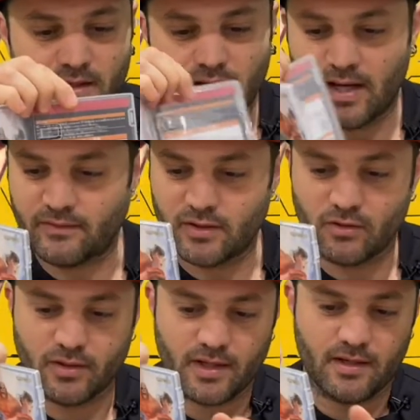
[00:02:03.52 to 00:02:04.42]
haven't
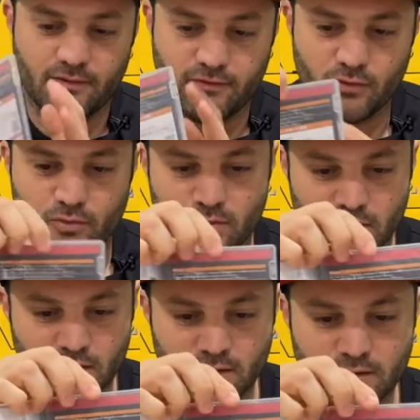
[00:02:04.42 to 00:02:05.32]
gone a full
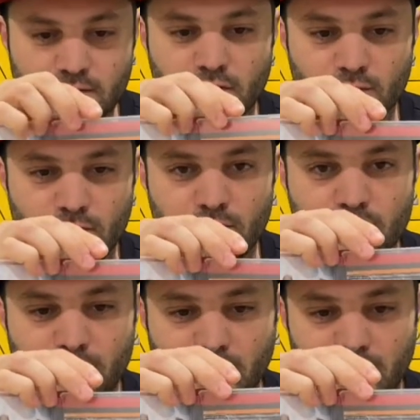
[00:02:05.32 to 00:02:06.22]

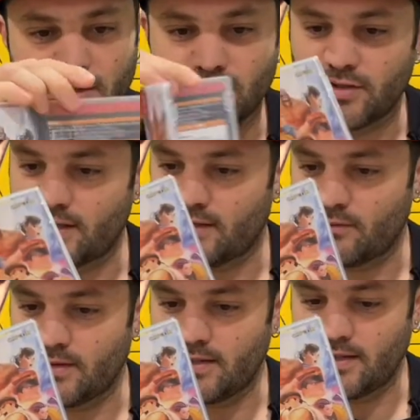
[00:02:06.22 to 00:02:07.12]
two-page there
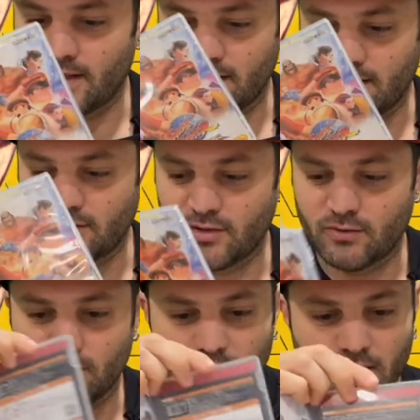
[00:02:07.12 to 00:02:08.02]
with the
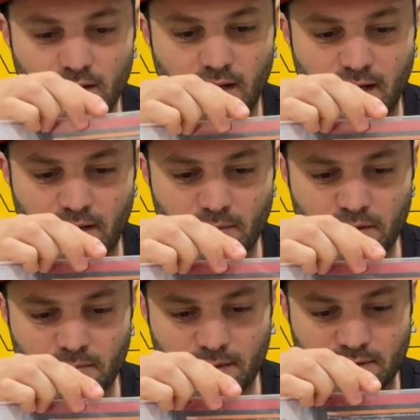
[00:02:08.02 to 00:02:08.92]
internal artwork,
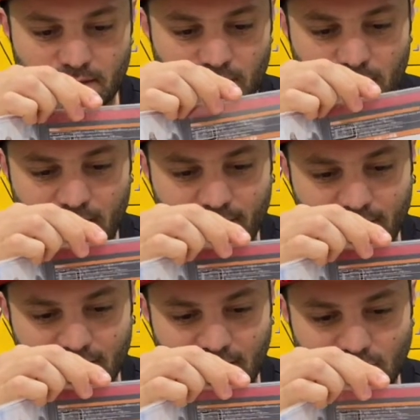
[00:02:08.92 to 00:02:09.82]
but we have our
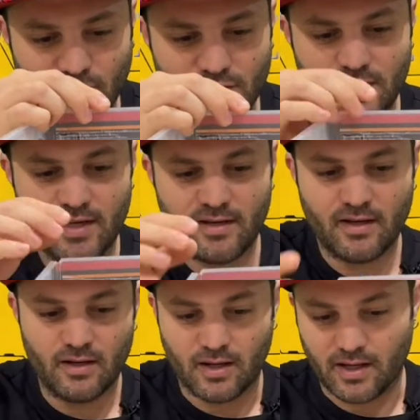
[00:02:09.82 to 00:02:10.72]
cartridge there.
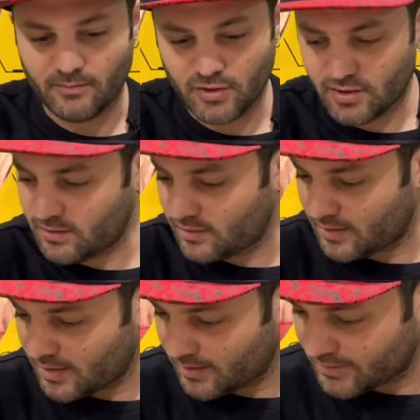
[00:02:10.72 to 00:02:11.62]
I'm just going to
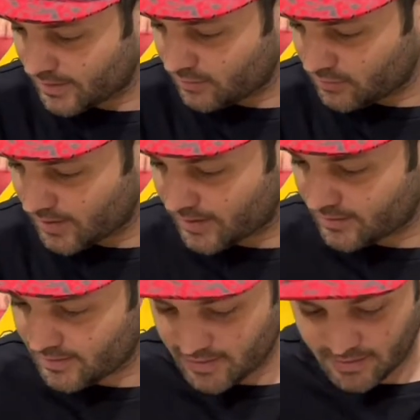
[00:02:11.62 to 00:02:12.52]
take a look at
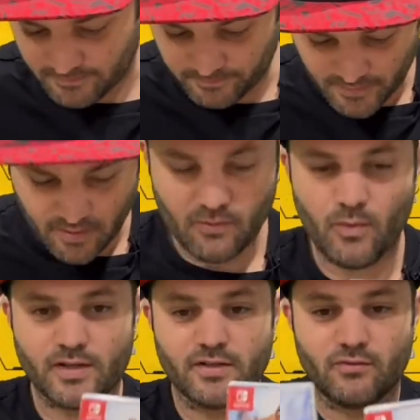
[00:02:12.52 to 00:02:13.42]
the
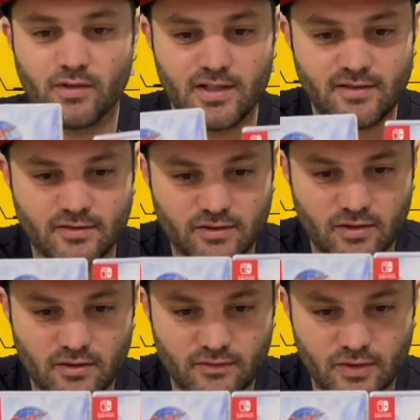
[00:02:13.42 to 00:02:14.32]
Western release. So
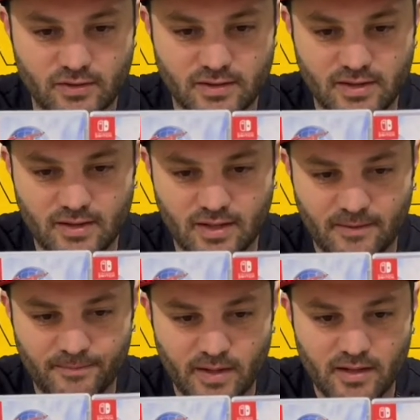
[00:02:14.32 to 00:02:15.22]
you've got the
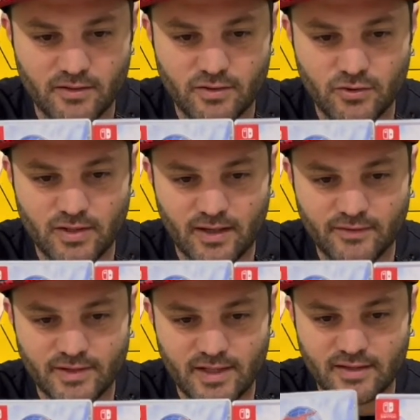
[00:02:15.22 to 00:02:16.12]
two
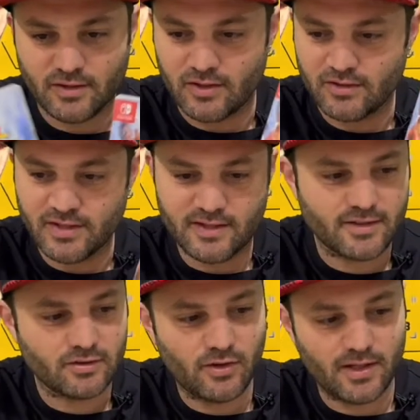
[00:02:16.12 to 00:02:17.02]
covers there, so you can see they're
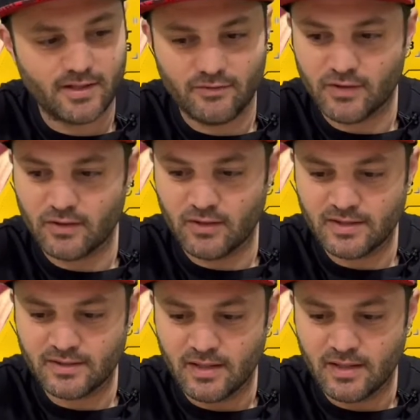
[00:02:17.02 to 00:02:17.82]
slightly different, guys.